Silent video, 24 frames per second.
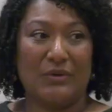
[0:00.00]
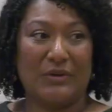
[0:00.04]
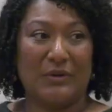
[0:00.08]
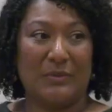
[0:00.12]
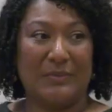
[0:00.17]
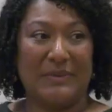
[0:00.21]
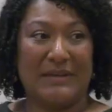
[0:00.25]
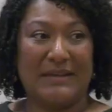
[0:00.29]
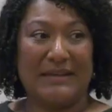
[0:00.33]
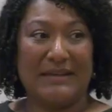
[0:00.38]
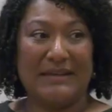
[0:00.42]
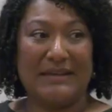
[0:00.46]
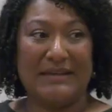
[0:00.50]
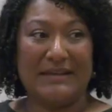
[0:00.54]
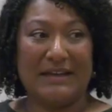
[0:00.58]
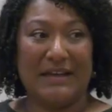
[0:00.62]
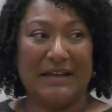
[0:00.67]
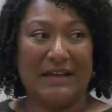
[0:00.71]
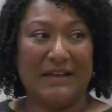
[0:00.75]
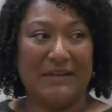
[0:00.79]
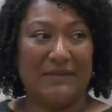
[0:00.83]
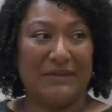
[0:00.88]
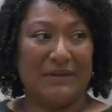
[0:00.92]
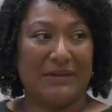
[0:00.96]
to
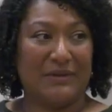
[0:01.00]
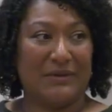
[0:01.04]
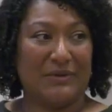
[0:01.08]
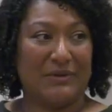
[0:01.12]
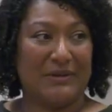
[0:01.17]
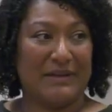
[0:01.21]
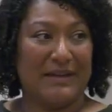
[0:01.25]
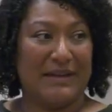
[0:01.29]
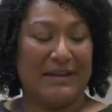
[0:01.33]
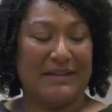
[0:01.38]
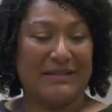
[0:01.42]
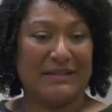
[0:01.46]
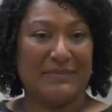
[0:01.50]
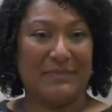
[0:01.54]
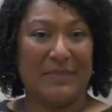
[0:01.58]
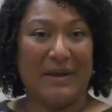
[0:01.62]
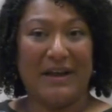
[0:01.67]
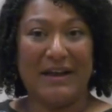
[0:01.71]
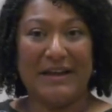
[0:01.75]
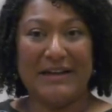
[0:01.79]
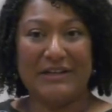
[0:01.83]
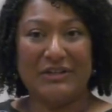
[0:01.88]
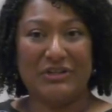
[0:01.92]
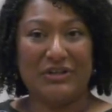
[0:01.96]
PDF. It creates
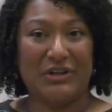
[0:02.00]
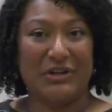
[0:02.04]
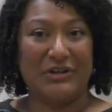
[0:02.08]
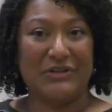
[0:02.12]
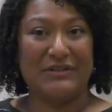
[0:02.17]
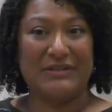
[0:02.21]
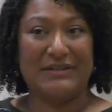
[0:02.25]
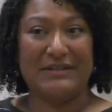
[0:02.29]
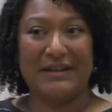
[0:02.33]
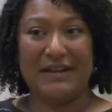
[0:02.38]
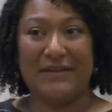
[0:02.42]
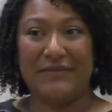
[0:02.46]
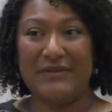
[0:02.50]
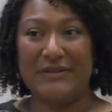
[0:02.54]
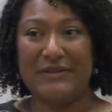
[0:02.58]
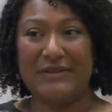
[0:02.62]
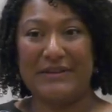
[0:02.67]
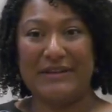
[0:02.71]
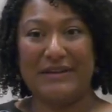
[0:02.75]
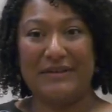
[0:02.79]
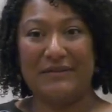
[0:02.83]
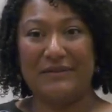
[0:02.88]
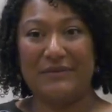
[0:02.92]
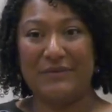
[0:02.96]
pie charts and
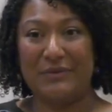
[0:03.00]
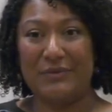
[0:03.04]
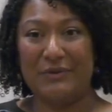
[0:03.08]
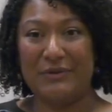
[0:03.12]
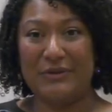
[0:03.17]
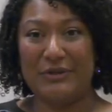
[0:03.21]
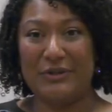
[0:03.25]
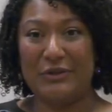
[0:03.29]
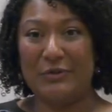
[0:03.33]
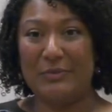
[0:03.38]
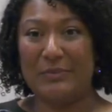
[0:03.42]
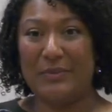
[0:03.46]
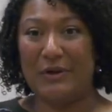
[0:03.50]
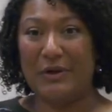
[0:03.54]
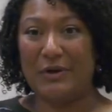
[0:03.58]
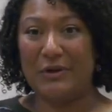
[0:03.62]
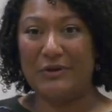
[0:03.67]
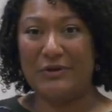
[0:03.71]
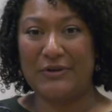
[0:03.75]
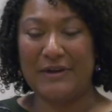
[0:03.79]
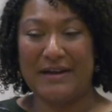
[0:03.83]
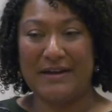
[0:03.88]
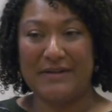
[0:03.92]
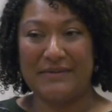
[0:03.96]
everything for you, bar
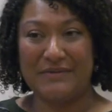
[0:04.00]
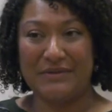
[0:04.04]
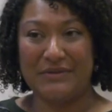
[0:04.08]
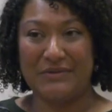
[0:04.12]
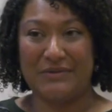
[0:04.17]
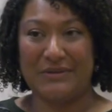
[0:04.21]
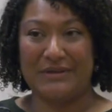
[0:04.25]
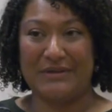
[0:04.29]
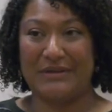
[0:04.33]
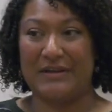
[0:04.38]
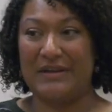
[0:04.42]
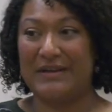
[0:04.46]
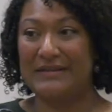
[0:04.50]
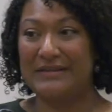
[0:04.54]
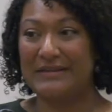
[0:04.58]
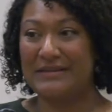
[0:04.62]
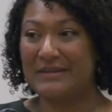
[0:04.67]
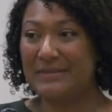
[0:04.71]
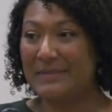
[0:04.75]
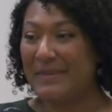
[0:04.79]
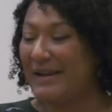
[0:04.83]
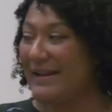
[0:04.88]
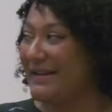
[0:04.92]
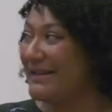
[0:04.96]
graphs. You can
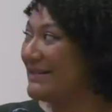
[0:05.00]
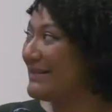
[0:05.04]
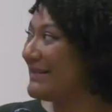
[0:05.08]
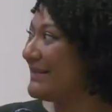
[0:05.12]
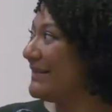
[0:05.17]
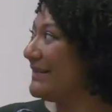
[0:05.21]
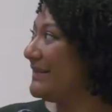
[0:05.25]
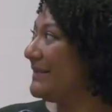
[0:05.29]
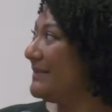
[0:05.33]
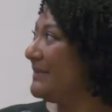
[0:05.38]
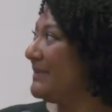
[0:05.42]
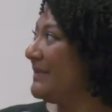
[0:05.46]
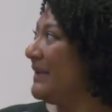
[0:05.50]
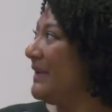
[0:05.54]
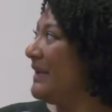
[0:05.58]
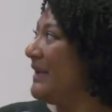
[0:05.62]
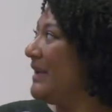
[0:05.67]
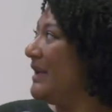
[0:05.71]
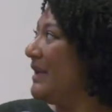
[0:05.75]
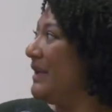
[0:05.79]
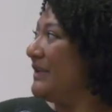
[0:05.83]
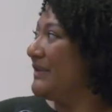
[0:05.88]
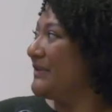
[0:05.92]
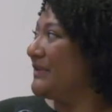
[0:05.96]
customize them.
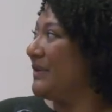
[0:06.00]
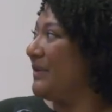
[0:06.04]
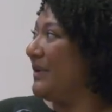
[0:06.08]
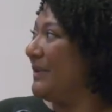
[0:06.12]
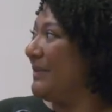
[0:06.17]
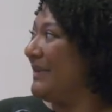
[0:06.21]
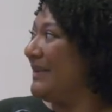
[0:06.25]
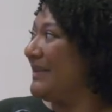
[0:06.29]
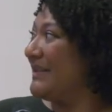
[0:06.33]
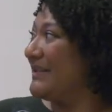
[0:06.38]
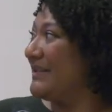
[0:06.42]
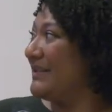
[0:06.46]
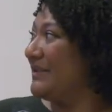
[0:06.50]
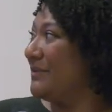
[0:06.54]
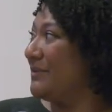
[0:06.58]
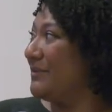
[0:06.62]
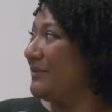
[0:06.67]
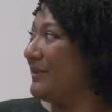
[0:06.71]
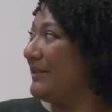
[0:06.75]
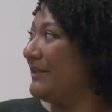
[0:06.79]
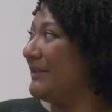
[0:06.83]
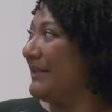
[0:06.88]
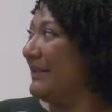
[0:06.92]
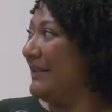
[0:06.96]
So it makes it
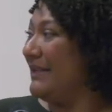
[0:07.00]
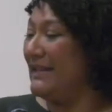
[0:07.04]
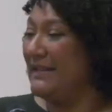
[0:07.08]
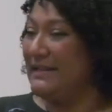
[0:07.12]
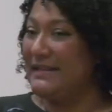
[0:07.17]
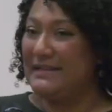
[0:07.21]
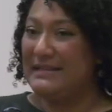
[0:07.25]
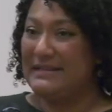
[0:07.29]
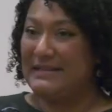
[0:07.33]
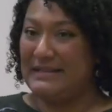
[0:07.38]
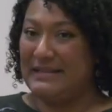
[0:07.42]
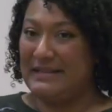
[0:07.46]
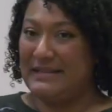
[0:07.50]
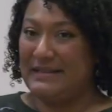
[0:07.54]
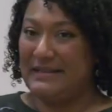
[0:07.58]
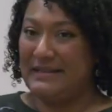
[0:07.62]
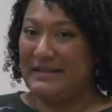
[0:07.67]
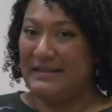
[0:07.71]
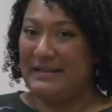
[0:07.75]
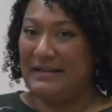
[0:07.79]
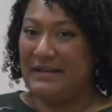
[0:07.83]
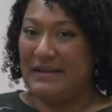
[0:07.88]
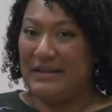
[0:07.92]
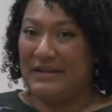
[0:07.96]
really
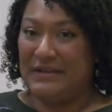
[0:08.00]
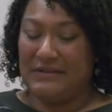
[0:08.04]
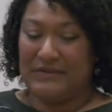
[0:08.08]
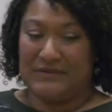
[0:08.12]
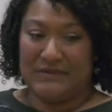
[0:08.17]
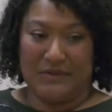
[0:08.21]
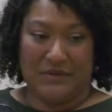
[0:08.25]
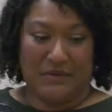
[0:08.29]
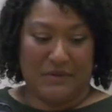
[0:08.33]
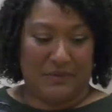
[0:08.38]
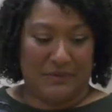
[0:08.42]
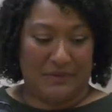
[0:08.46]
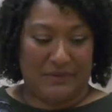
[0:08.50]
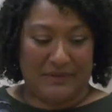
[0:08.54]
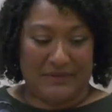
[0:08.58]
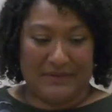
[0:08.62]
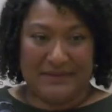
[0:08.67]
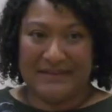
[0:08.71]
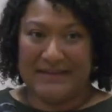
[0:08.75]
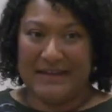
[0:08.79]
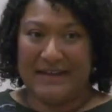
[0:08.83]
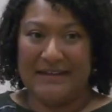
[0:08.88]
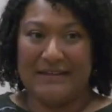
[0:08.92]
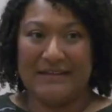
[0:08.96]
easy. So the
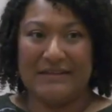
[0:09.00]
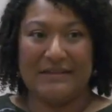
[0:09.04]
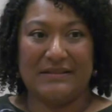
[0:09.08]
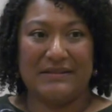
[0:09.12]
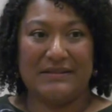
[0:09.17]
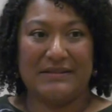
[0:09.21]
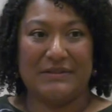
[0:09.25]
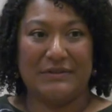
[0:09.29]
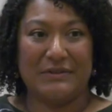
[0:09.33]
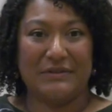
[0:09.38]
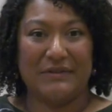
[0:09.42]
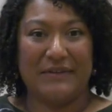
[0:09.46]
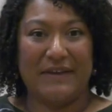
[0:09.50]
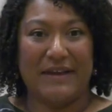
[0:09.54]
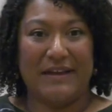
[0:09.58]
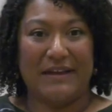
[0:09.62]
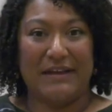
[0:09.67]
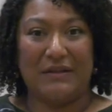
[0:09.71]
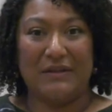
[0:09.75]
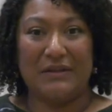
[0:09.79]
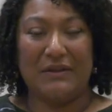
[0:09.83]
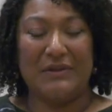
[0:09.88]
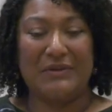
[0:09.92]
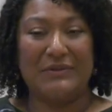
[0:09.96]
day the survey
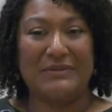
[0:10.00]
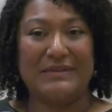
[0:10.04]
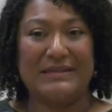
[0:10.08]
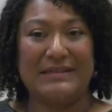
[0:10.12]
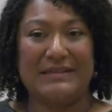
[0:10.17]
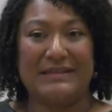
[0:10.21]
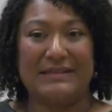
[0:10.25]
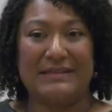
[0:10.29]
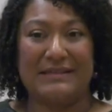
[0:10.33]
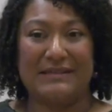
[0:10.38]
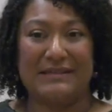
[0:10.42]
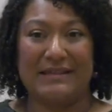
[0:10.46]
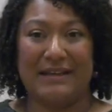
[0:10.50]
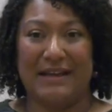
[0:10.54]
closes,